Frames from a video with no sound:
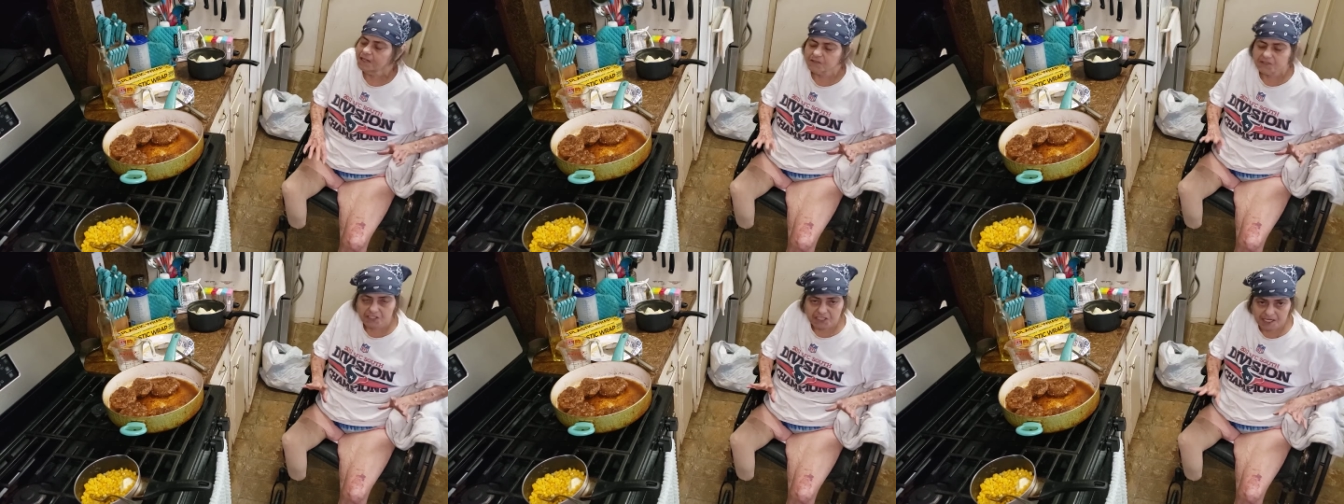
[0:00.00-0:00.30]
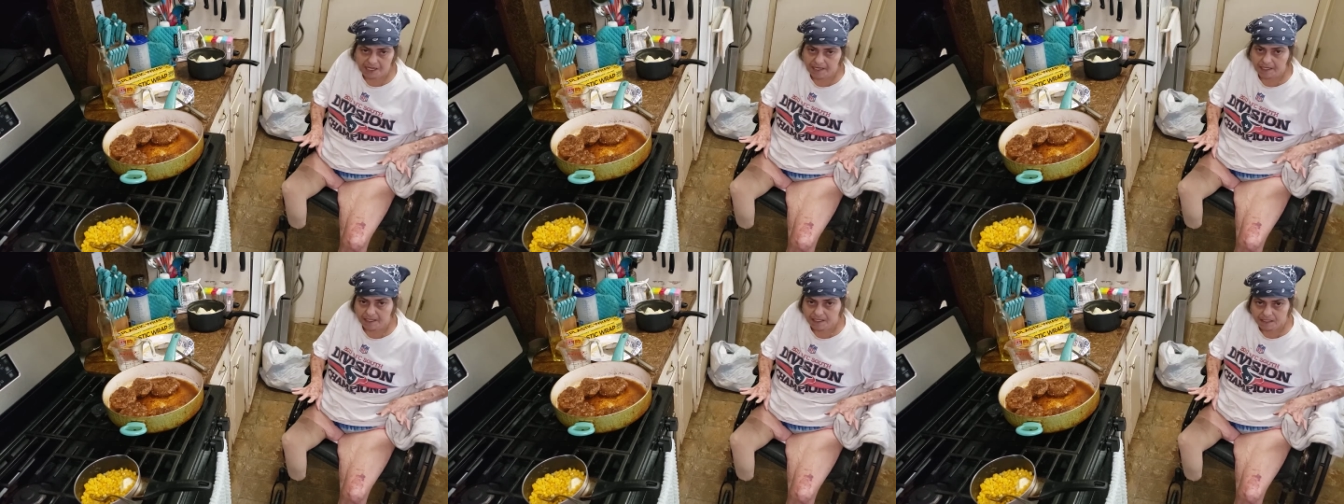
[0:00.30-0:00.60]

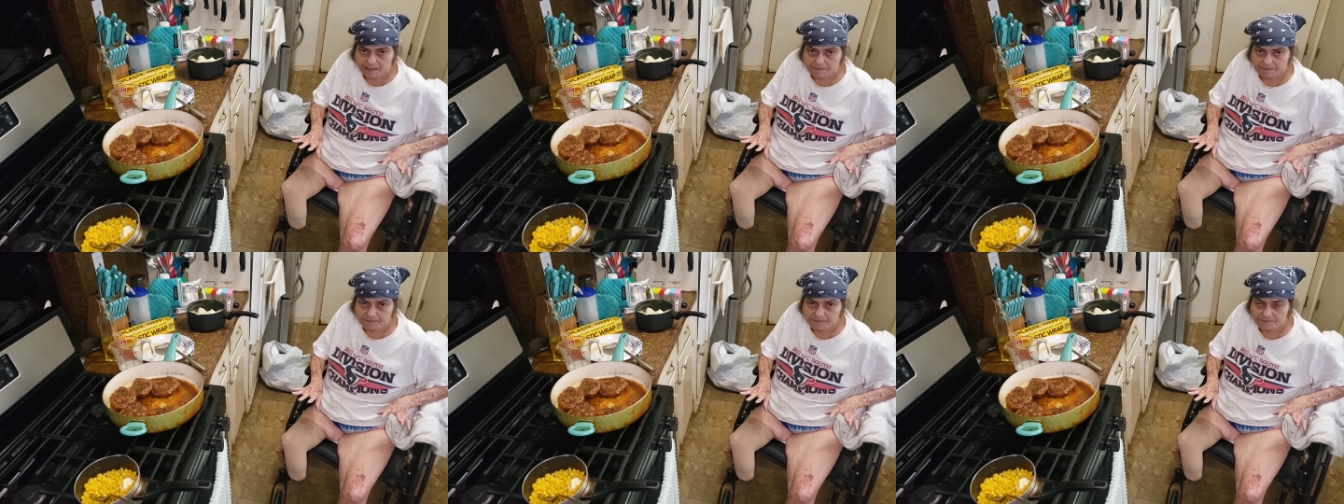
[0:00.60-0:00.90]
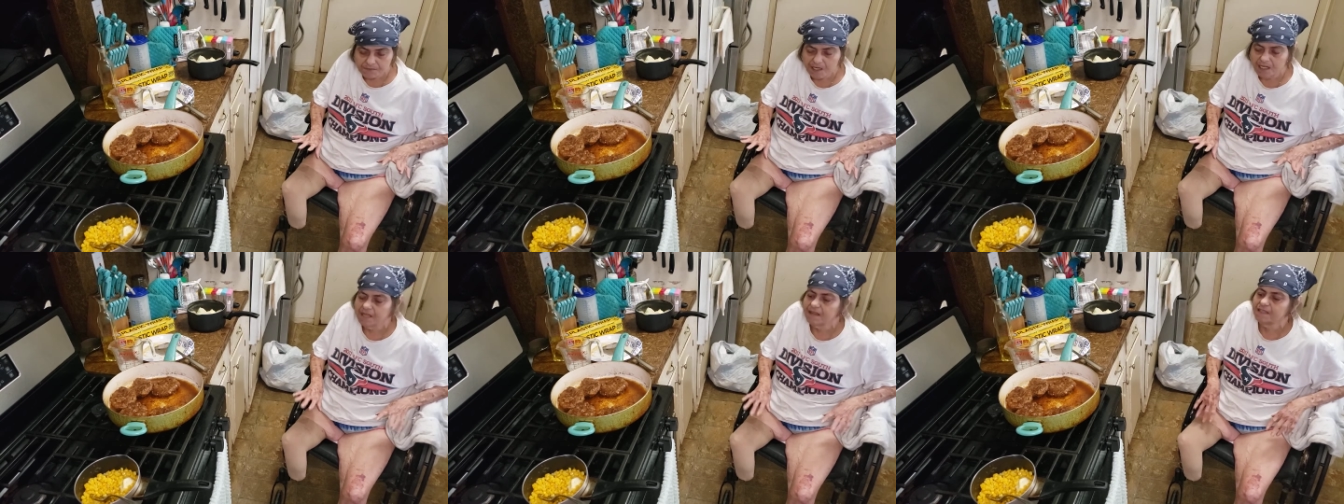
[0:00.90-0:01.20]
check it
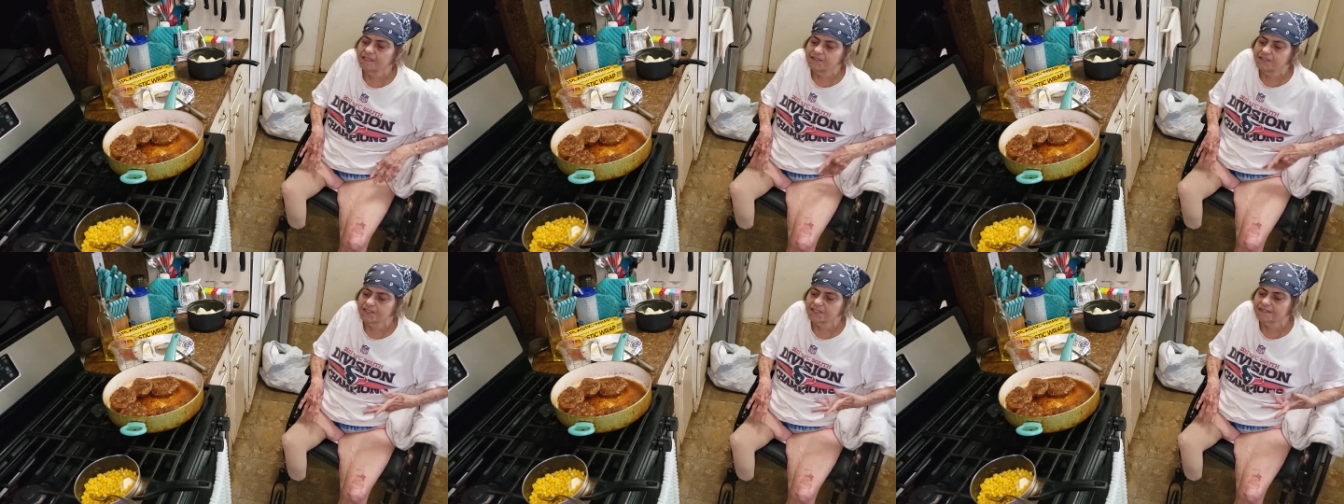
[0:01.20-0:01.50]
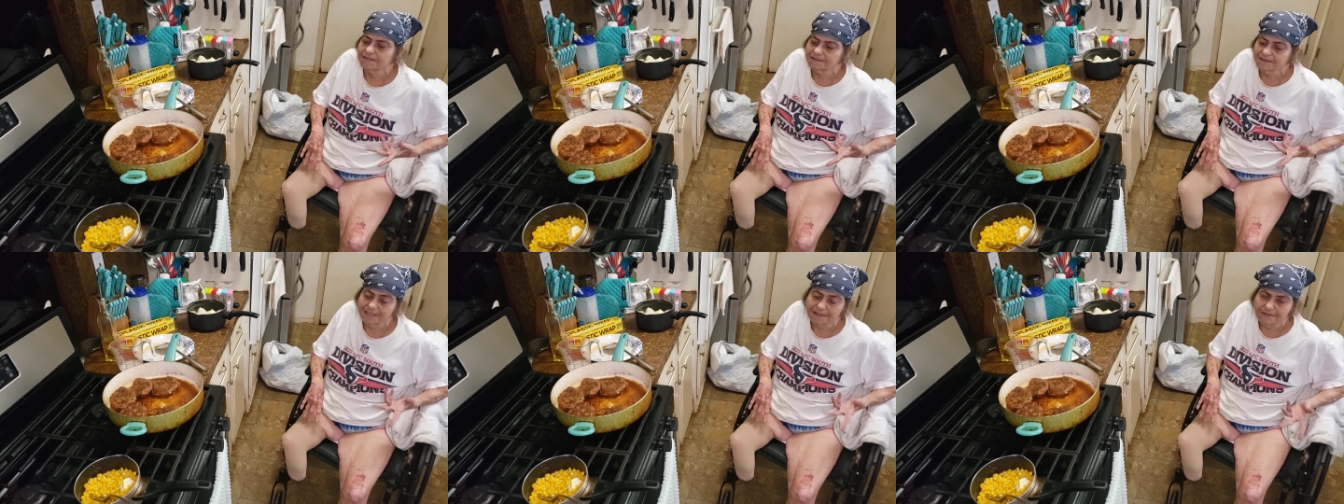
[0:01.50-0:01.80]
and then
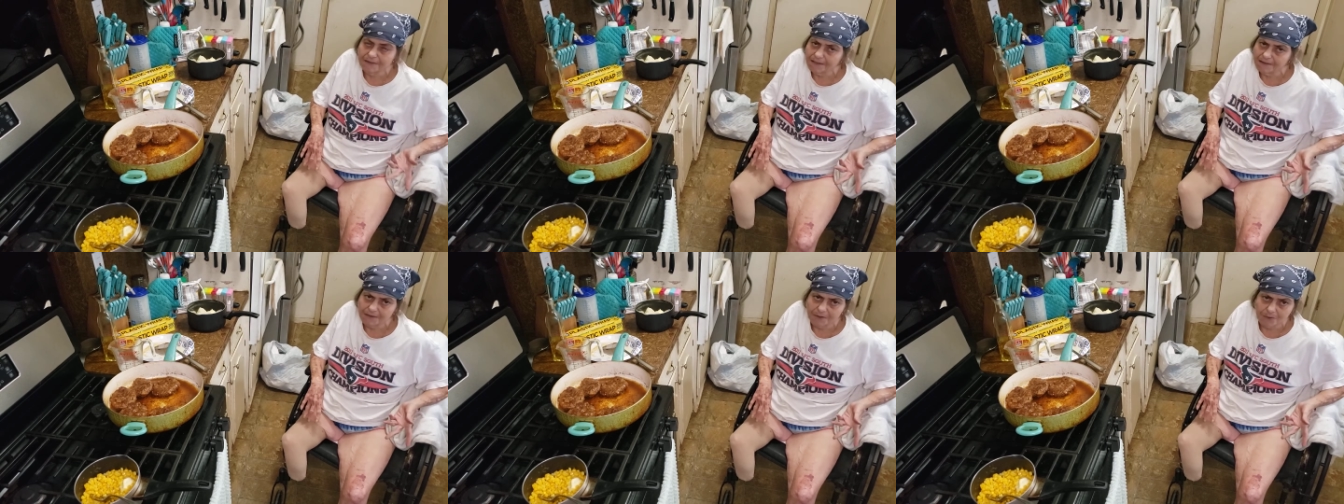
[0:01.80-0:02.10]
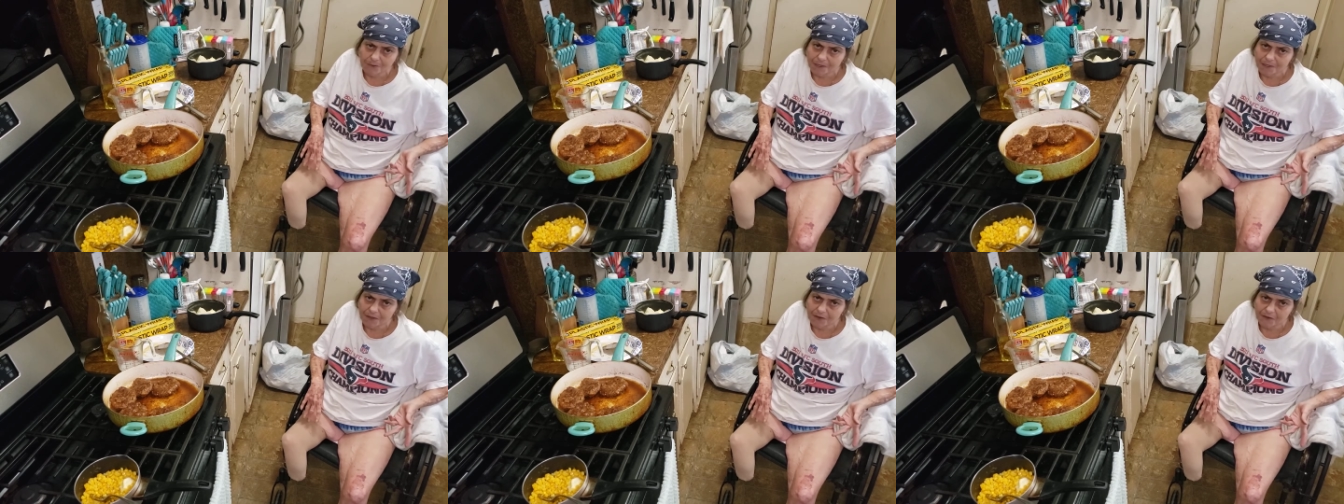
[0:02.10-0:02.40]
just leave it in there
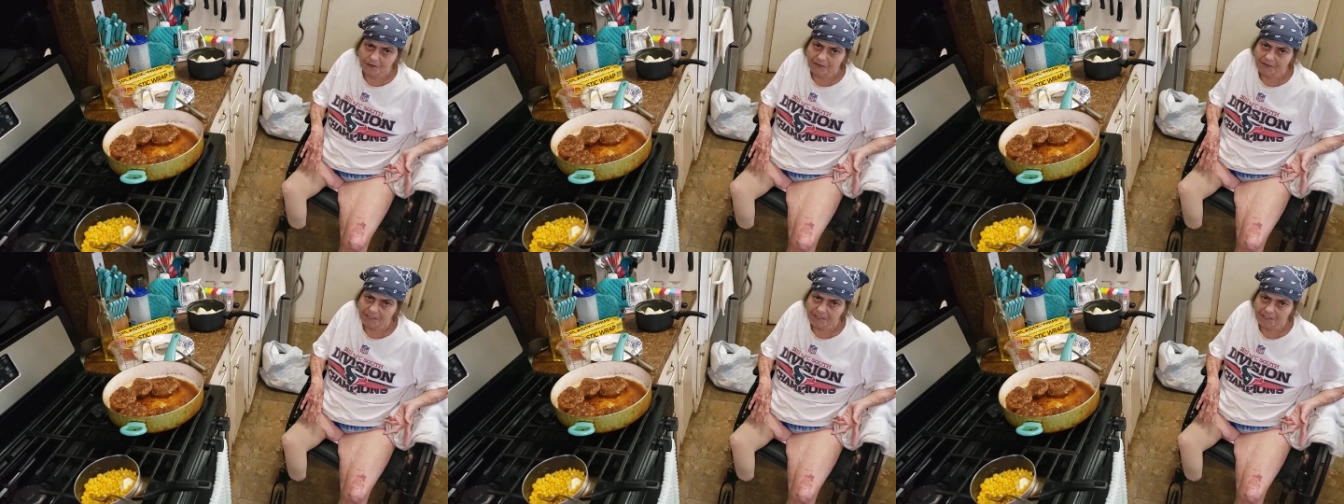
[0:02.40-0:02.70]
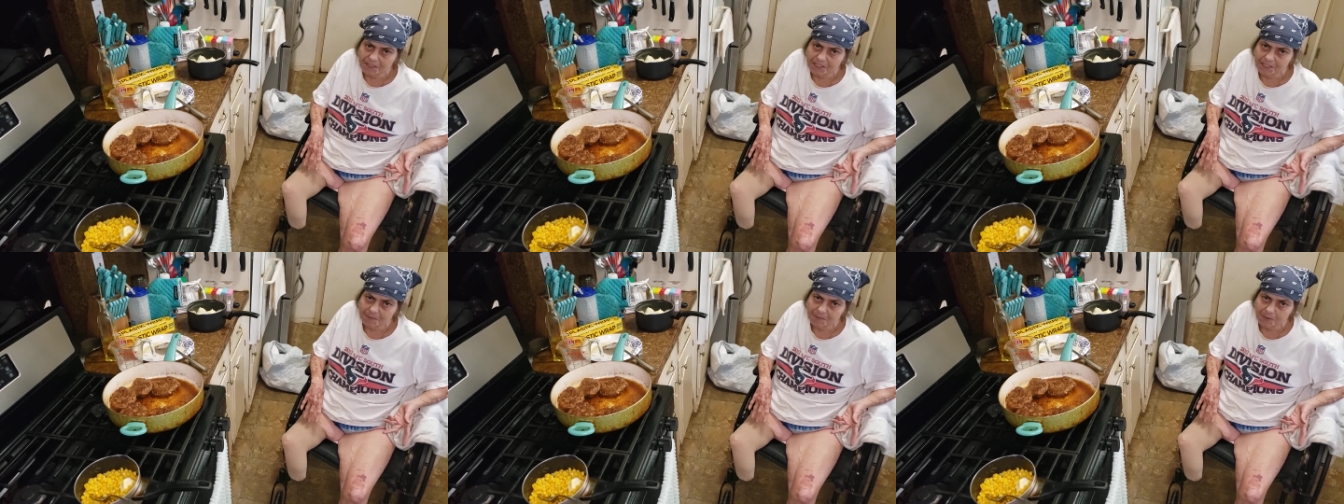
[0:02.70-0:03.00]
while you're
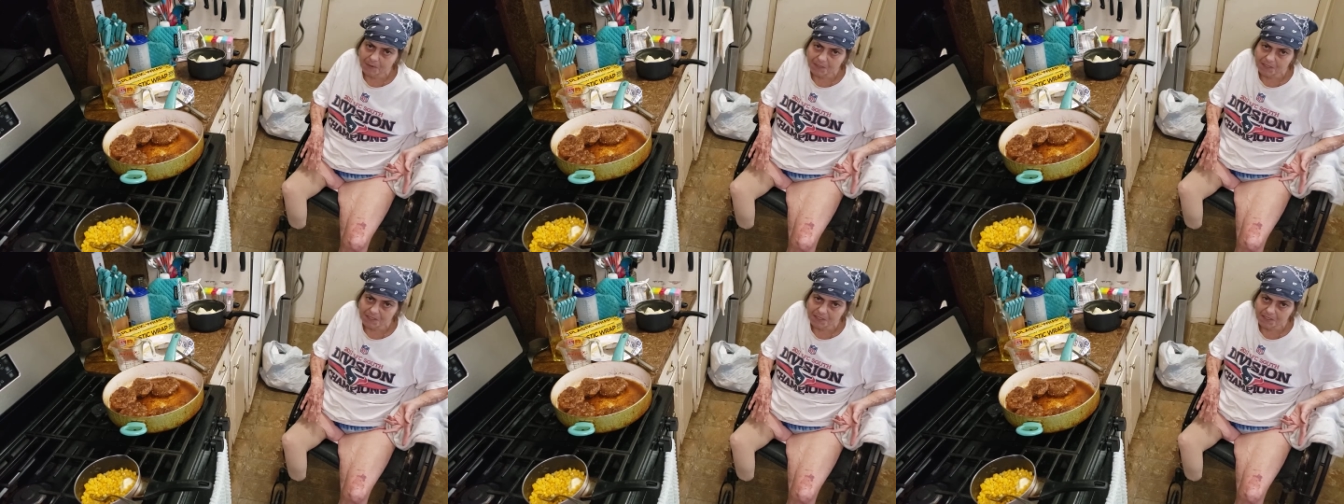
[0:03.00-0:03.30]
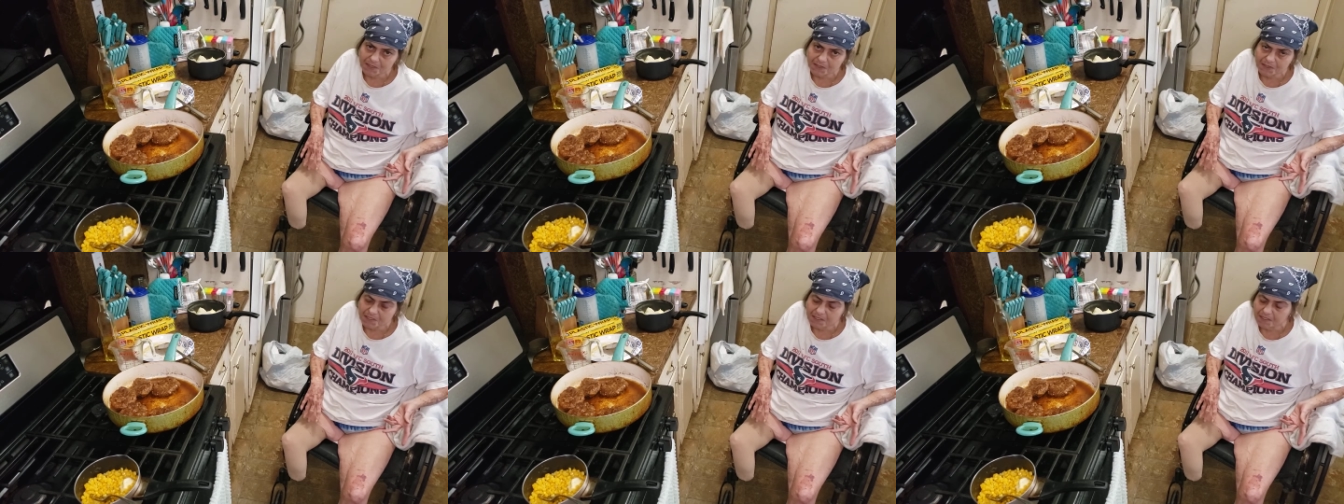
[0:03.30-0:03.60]
finishing up the rest of
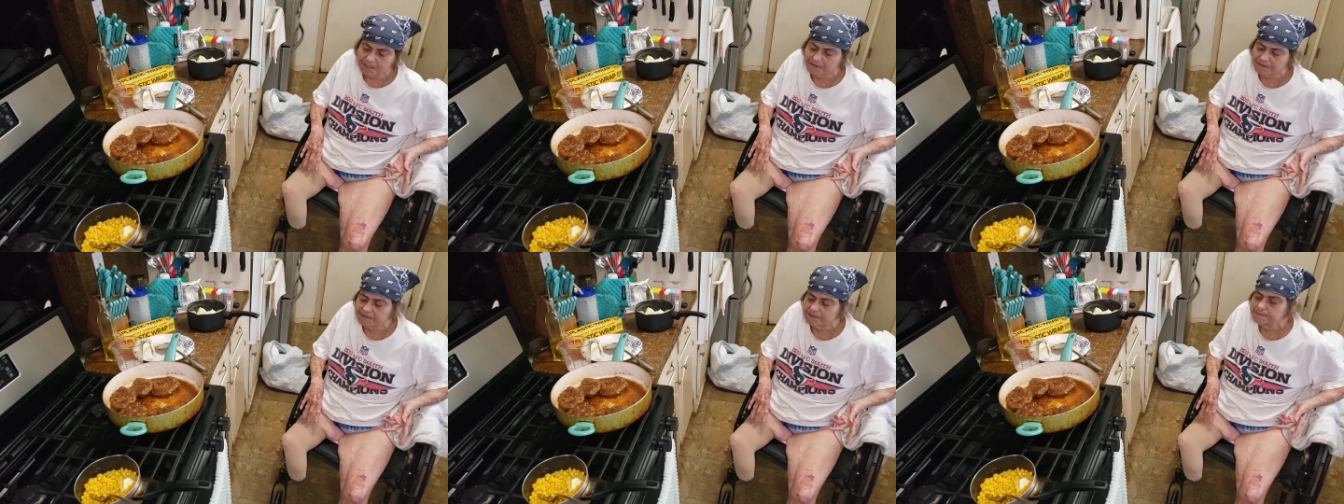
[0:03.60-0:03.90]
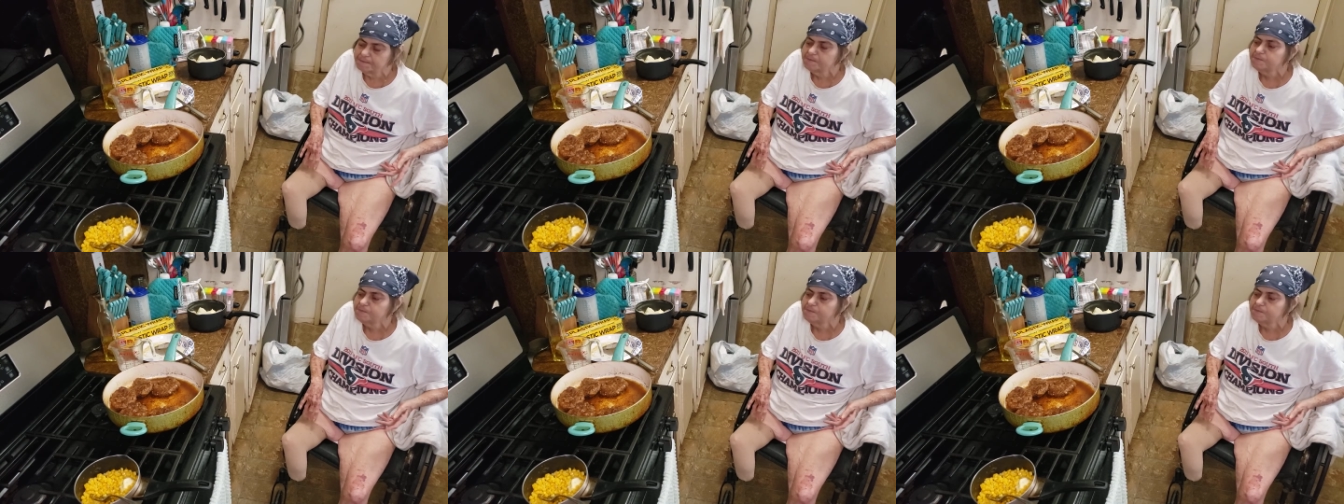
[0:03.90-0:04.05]
your stuff.